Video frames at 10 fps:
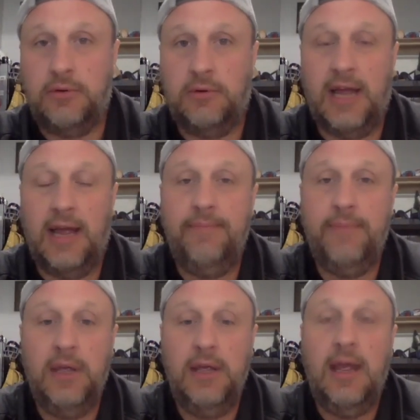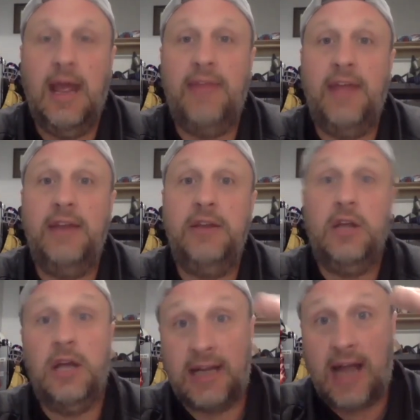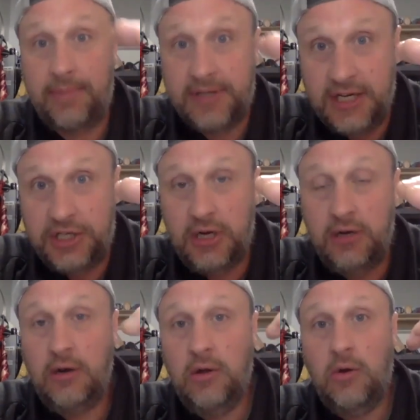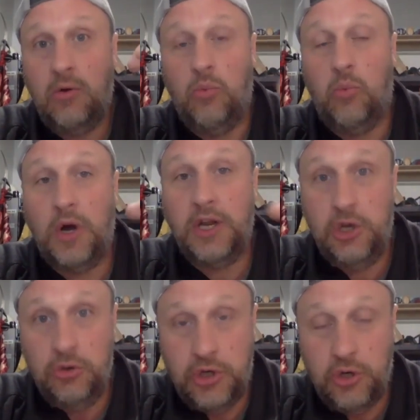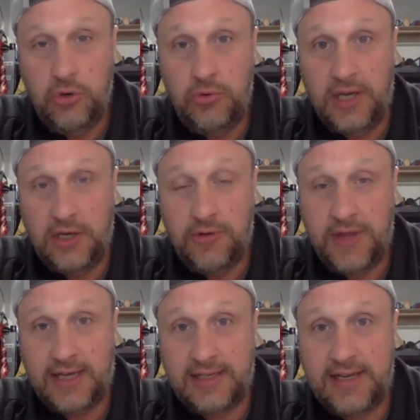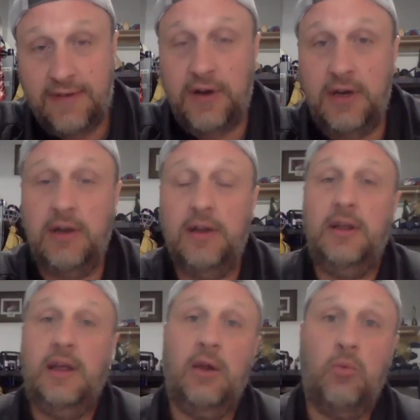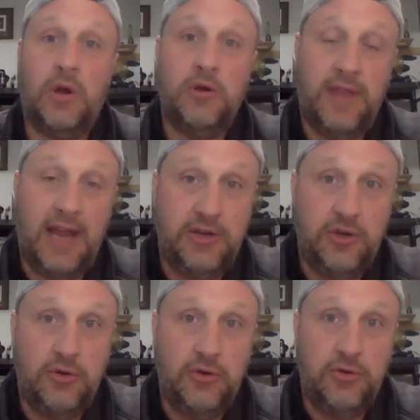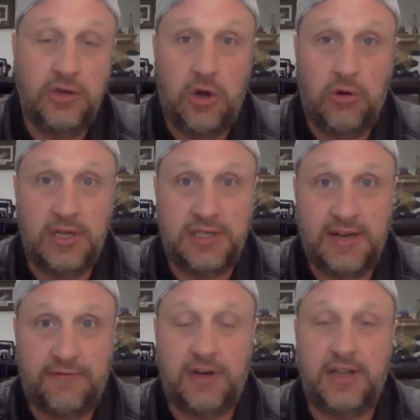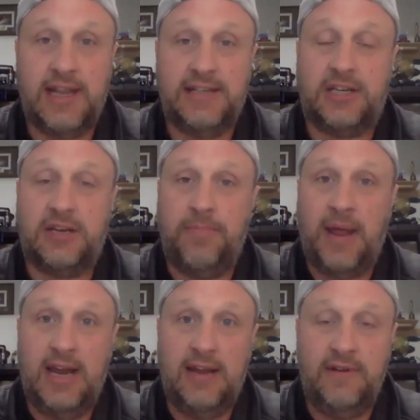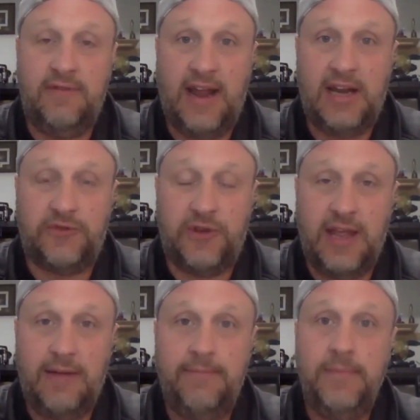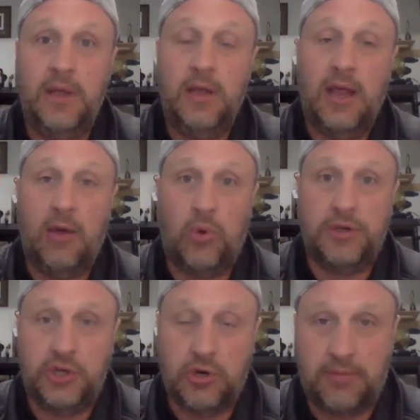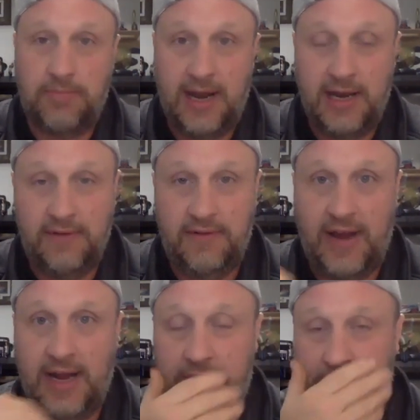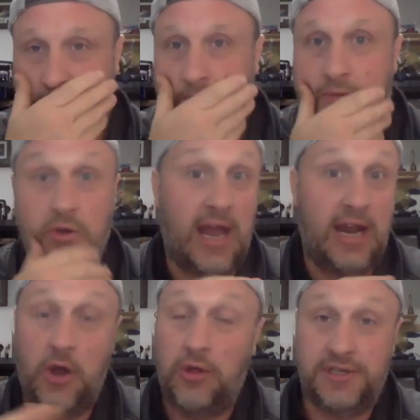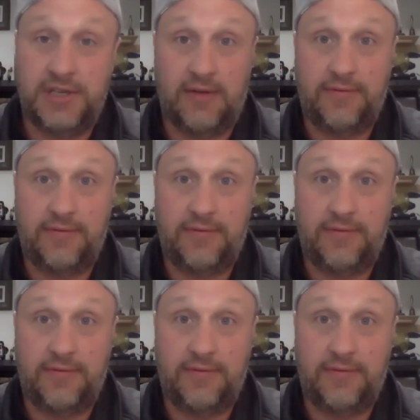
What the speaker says: okay? And then competition, what do you do that you think is different? And what do they do that you know is different, that's a competitive advantage for them? And what's your competitive advantage? You got to know this stuff,